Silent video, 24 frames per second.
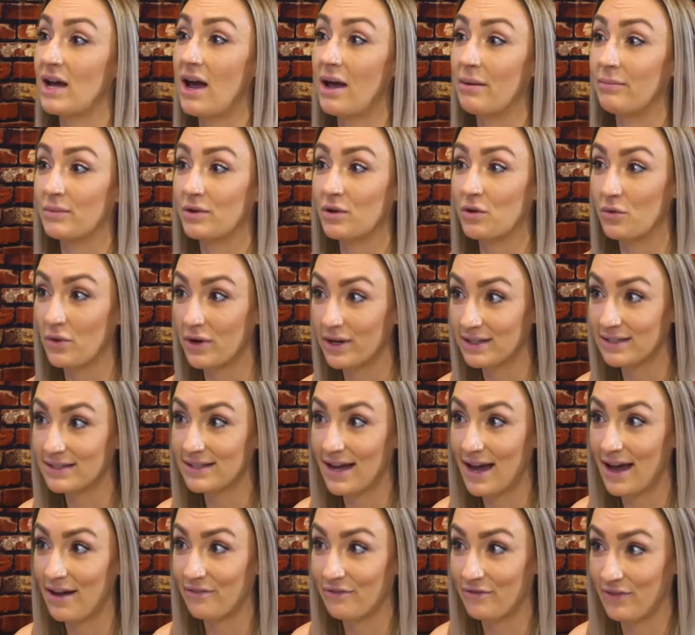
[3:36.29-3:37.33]
I'm going
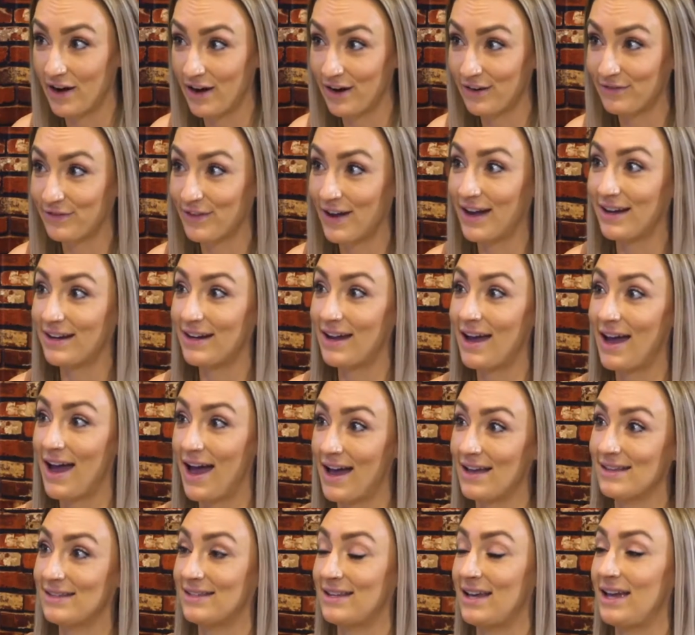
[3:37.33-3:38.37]
to have verified
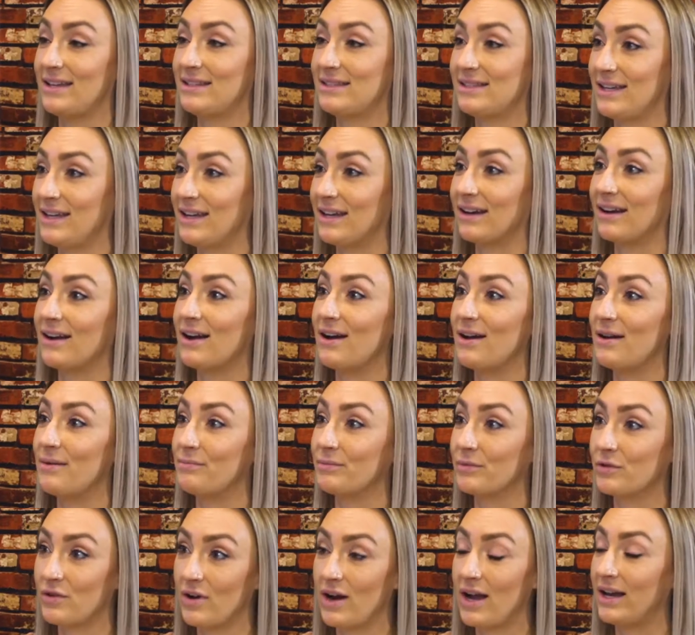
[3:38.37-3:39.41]
assets,
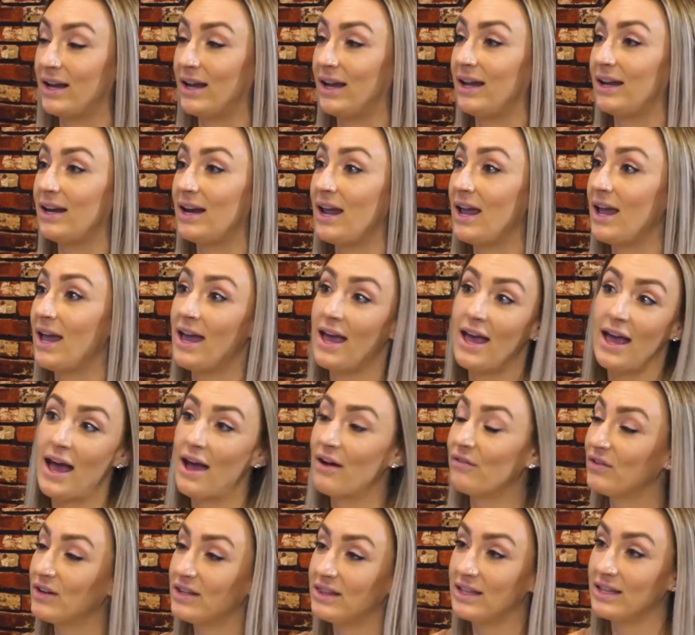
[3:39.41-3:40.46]
income, credit,
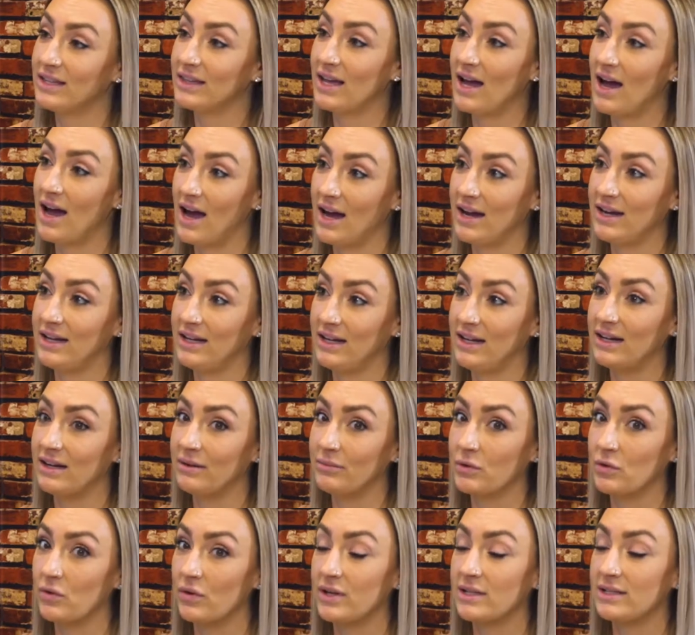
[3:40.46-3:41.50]
everything that I need,
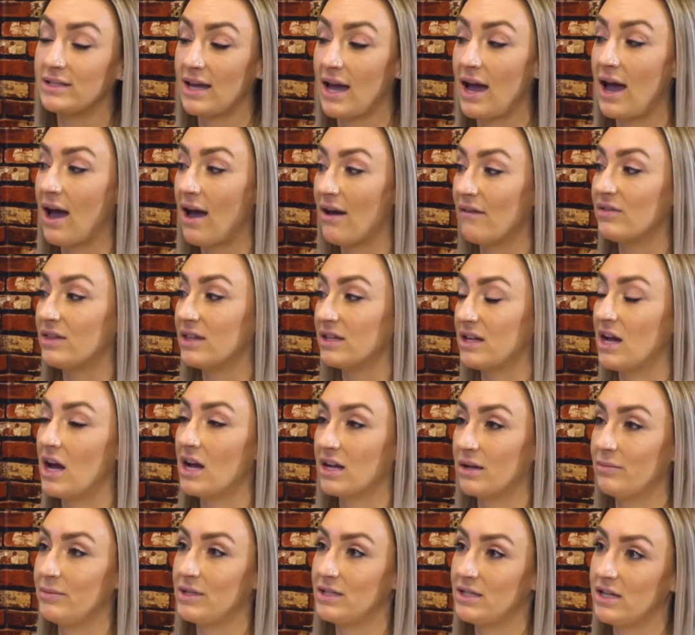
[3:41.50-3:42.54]
I'm going to have the
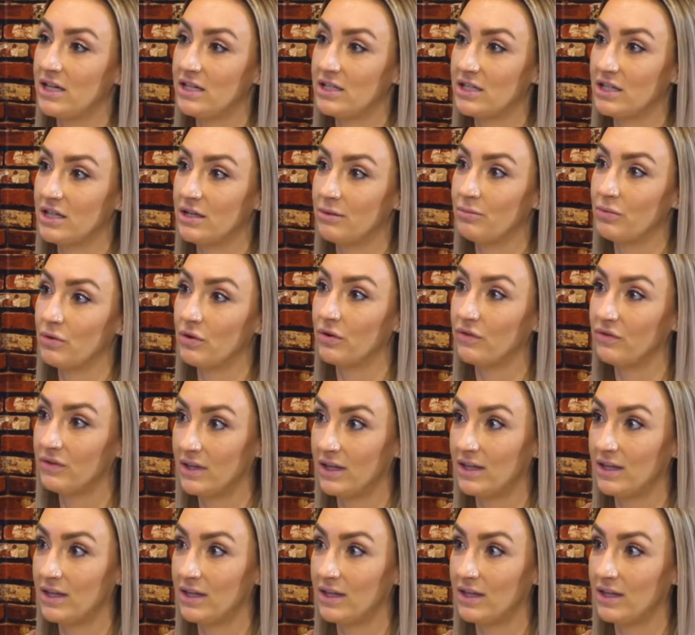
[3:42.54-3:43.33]
documentation to prove